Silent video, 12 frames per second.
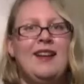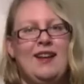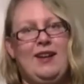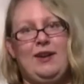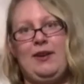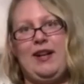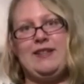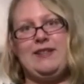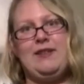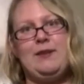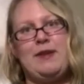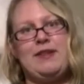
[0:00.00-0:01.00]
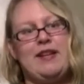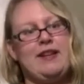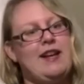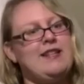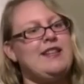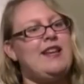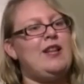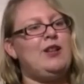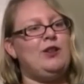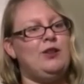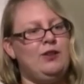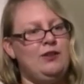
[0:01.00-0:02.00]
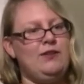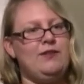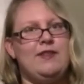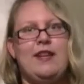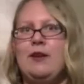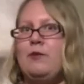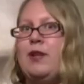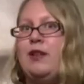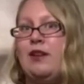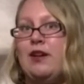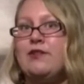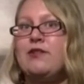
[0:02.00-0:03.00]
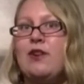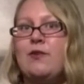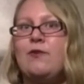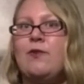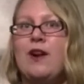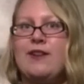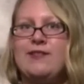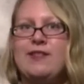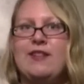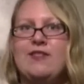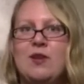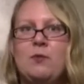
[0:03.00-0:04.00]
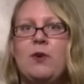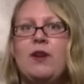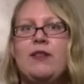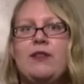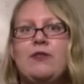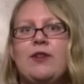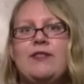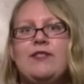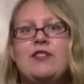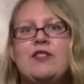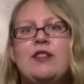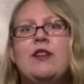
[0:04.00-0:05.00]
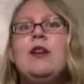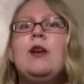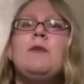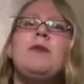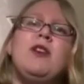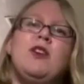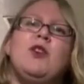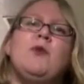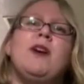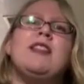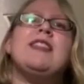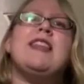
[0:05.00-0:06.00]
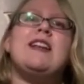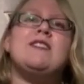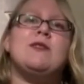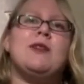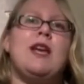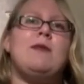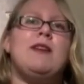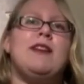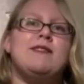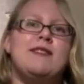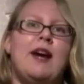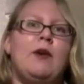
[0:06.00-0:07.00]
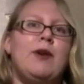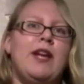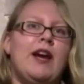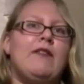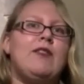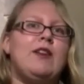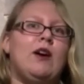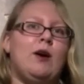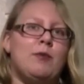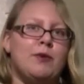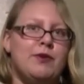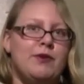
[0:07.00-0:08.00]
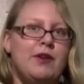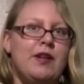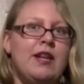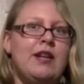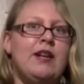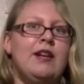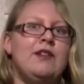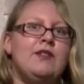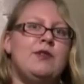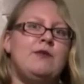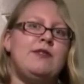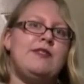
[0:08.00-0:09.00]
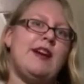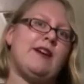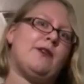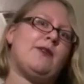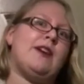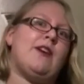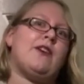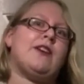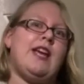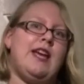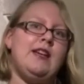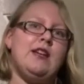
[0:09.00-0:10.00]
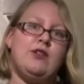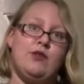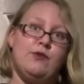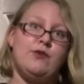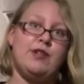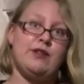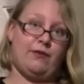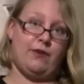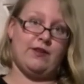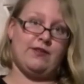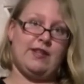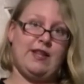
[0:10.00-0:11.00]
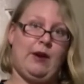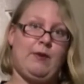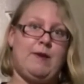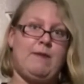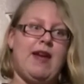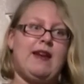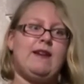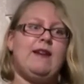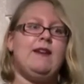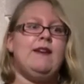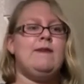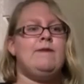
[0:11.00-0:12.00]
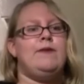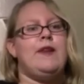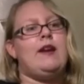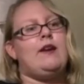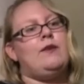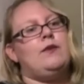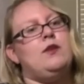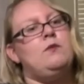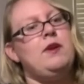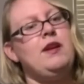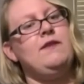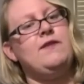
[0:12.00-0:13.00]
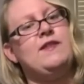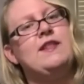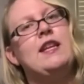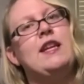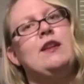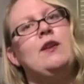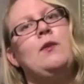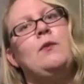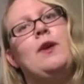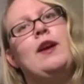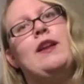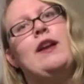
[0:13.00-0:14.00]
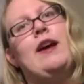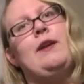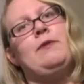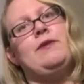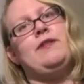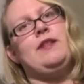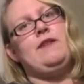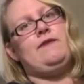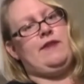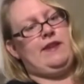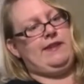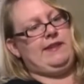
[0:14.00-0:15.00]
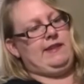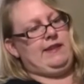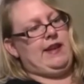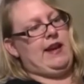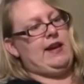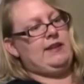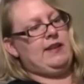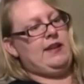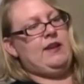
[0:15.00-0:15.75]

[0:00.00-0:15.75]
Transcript: Alright, sorry about that, guys. It looks like we've lost our frosting somewhere in the transition. But you know what? That's okay, because now we have the opportunity to decorate our cake using the frosting that we made. Now, you may have seen when I received this that